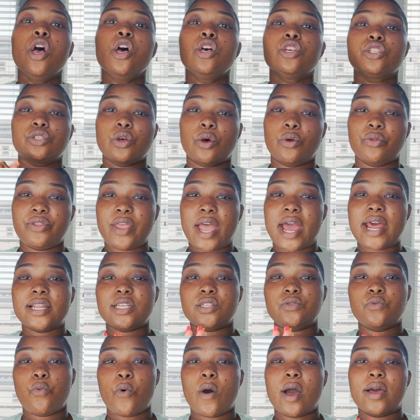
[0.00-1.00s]
So that
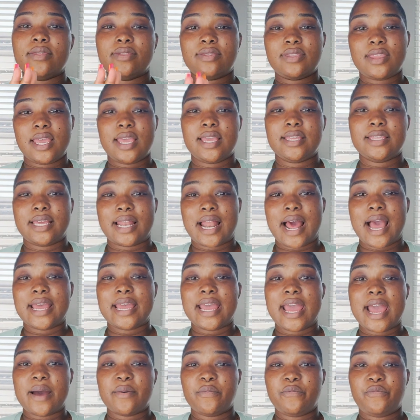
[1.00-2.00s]
is one thing that I
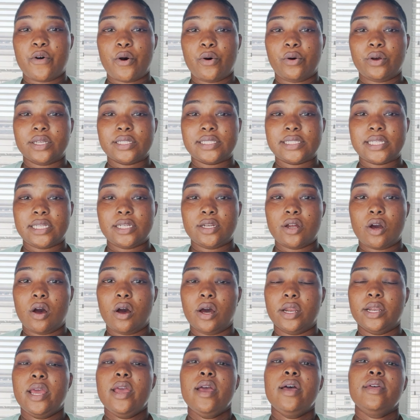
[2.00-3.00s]
am focusing
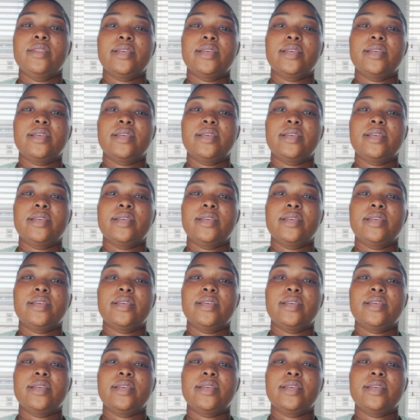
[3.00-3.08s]
on.